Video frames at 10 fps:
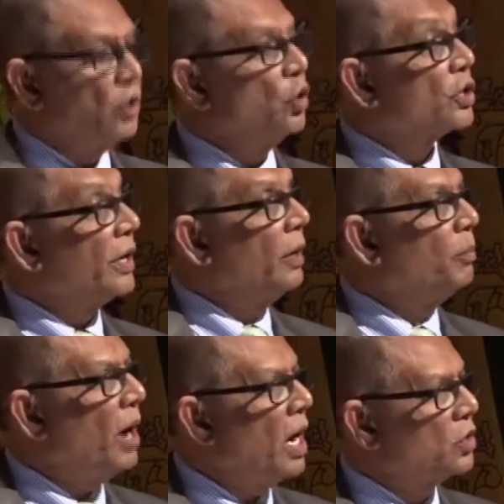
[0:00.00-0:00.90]

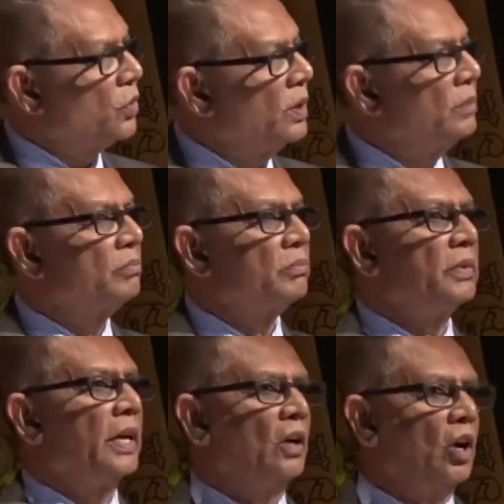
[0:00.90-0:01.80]
username, password,
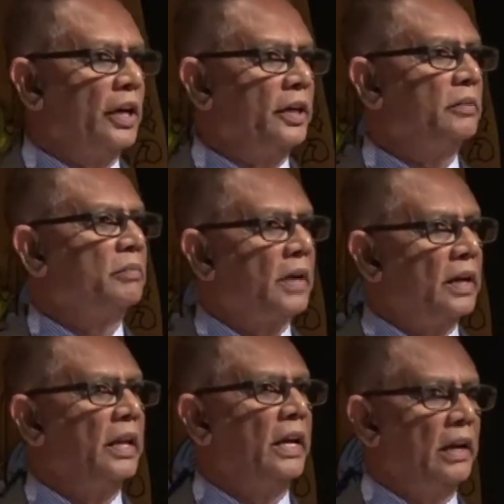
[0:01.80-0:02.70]
they log in,
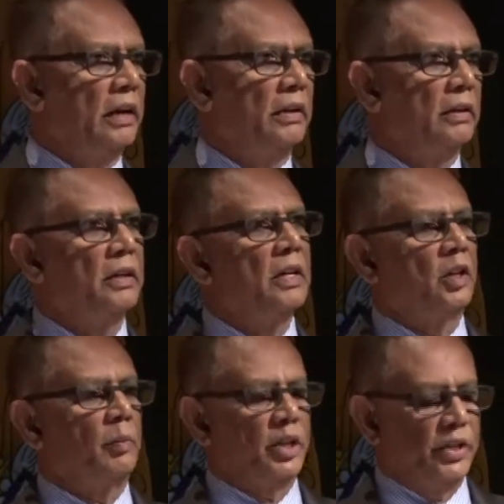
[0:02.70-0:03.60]
and they learn
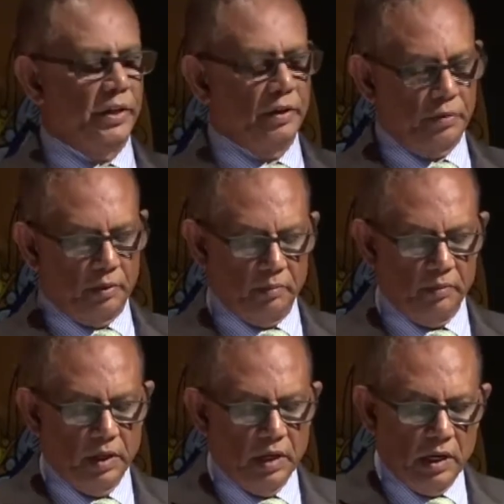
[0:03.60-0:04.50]
the material
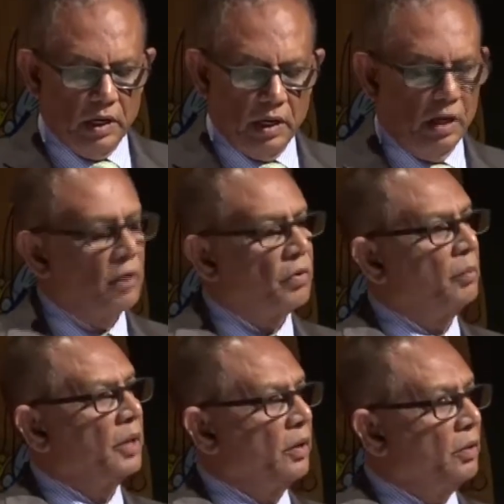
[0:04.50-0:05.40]
from
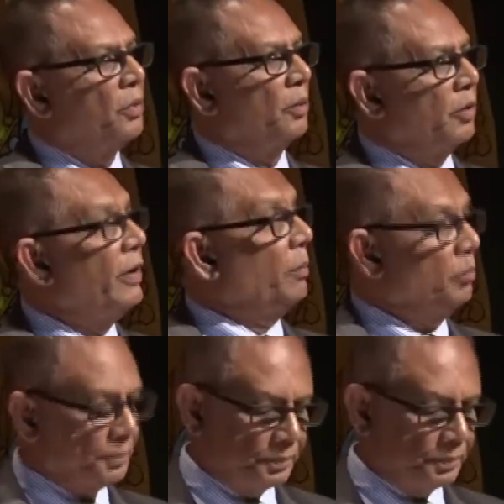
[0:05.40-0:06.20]
the web.